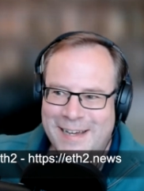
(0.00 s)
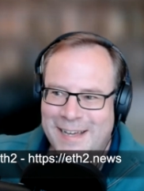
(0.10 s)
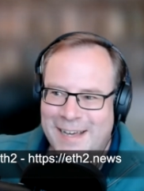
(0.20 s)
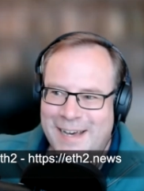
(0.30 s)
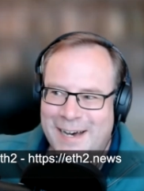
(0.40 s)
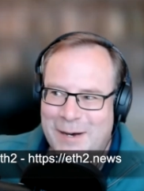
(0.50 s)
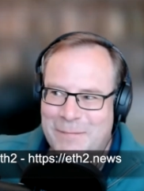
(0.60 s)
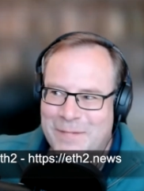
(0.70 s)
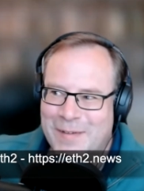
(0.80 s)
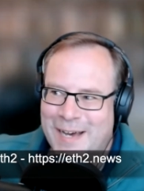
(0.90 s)
Um,
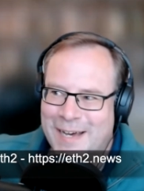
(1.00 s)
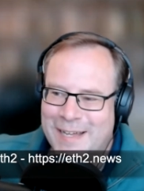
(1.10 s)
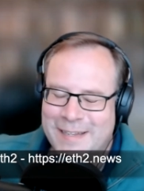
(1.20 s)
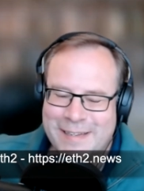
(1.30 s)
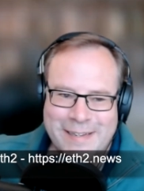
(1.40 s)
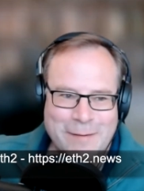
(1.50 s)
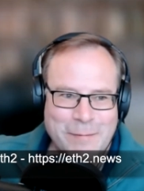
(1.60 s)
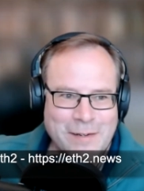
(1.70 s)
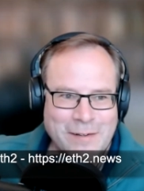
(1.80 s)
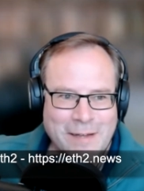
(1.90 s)
and I've been
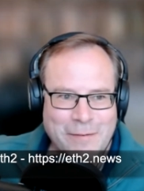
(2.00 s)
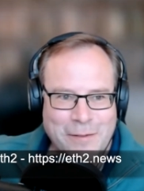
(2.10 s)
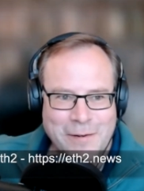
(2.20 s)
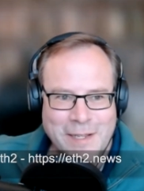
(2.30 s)
doing that for three years or